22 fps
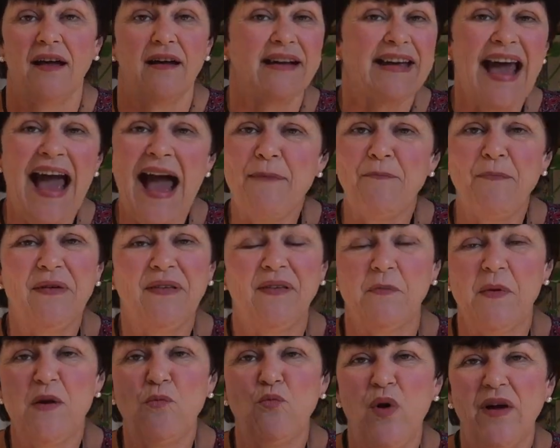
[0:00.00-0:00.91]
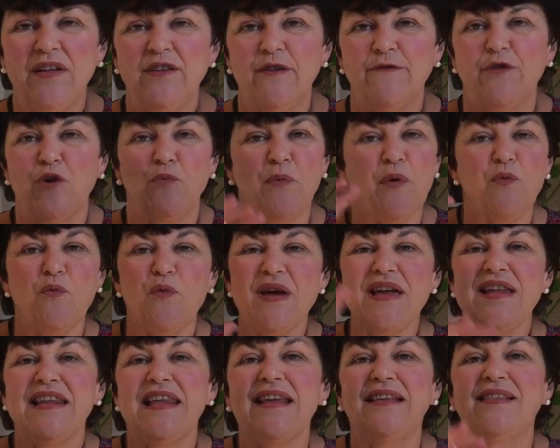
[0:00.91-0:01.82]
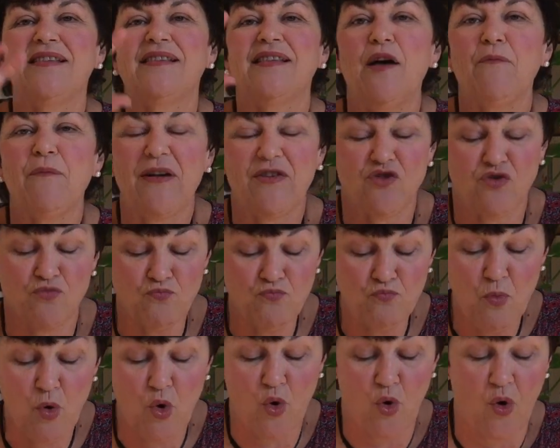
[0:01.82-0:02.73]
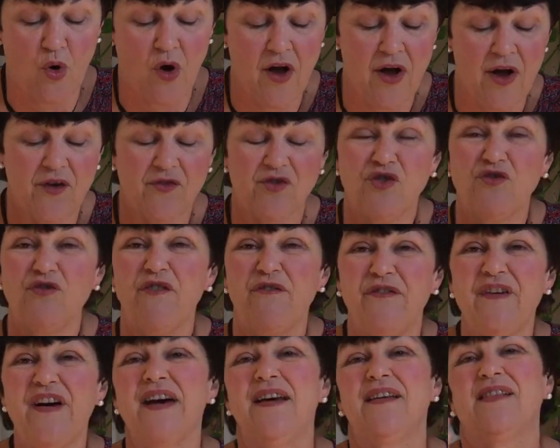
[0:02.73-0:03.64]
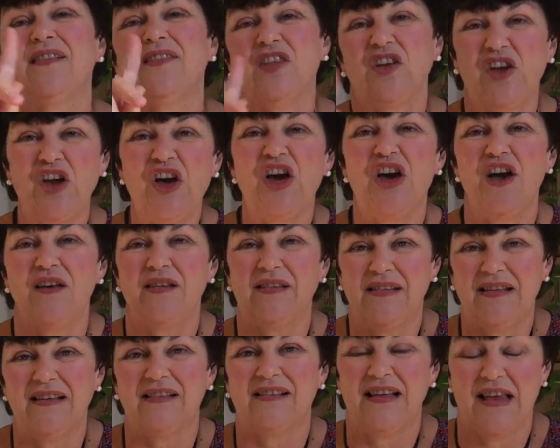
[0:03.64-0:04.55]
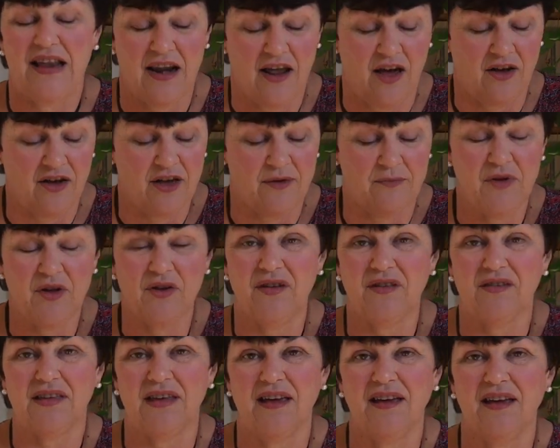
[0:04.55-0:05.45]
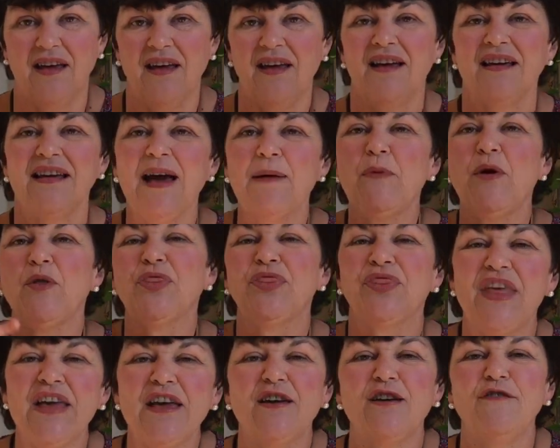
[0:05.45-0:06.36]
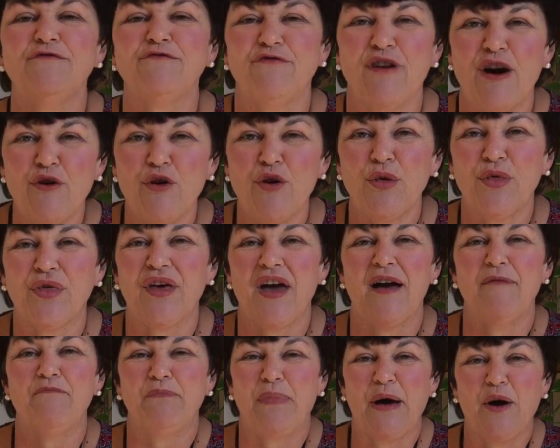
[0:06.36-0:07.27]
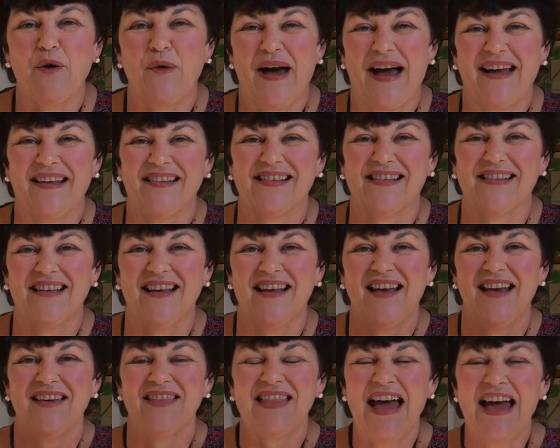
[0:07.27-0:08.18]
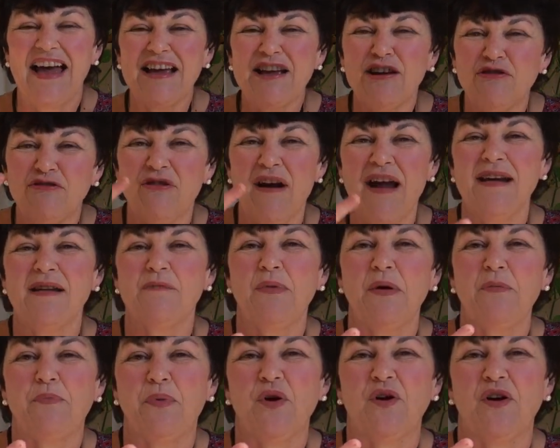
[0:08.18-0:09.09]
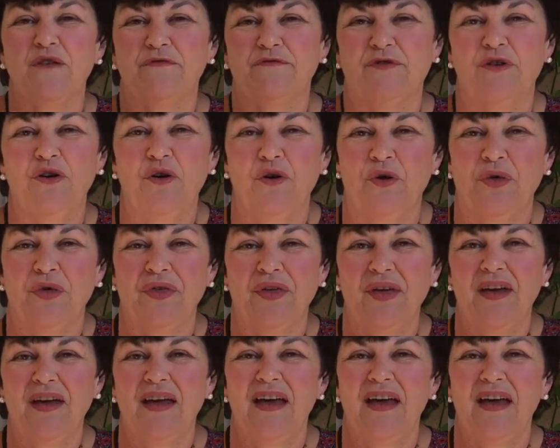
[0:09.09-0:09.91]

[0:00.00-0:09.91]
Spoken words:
CAP has been wonderful, but we need so much more to reverse the curses in our community. Come on, think of Ruth and Boaz, that incredible book of Ruth.